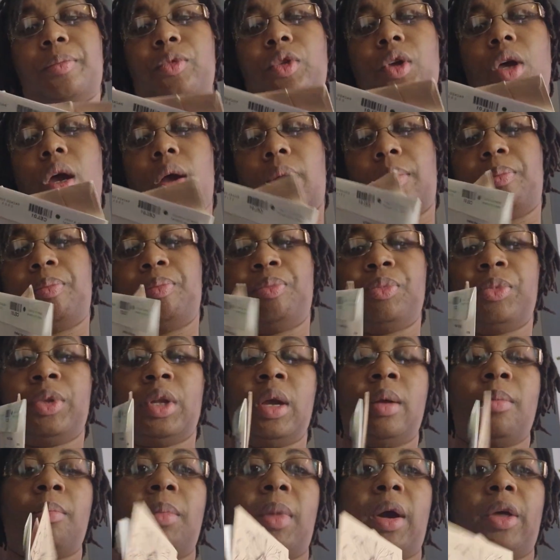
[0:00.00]
Okay.
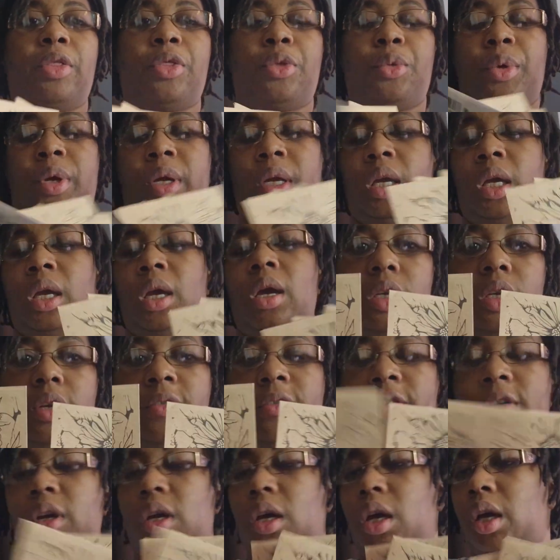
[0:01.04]
My 3
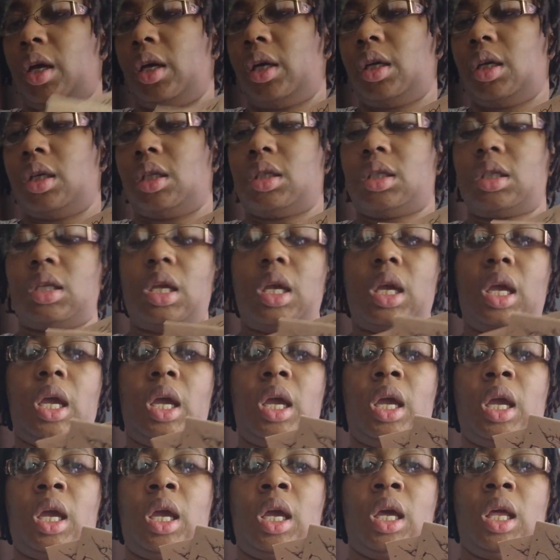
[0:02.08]
different onions,
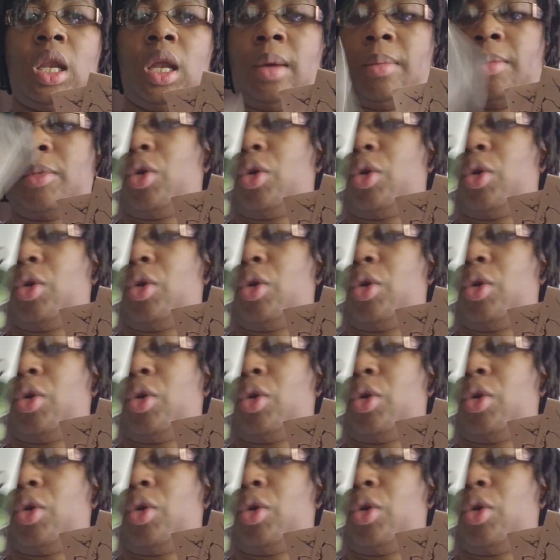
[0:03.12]
and I'm